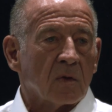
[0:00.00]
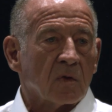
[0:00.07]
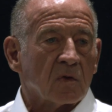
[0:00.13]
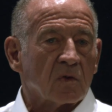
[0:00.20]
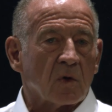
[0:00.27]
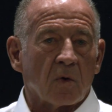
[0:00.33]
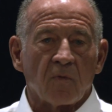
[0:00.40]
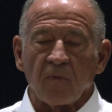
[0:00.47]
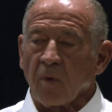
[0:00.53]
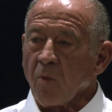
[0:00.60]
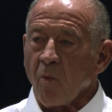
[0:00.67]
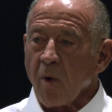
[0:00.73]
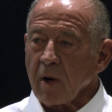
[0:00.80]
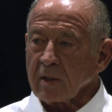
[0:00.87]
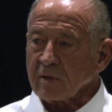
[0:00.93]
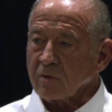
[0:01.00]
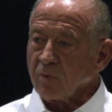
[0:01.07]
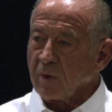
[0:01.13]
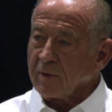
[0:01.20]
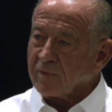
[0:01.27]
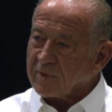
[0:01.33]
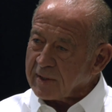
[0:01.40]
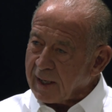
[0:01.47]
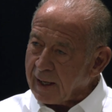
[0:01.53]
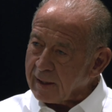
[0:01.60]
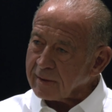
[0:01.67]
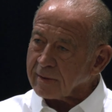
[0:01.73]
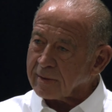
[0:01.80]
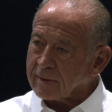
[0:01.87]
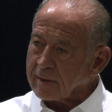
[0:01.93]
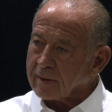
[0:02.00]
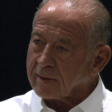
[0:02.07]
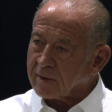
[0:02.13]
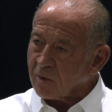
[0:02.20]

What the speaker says: So for once, we've tested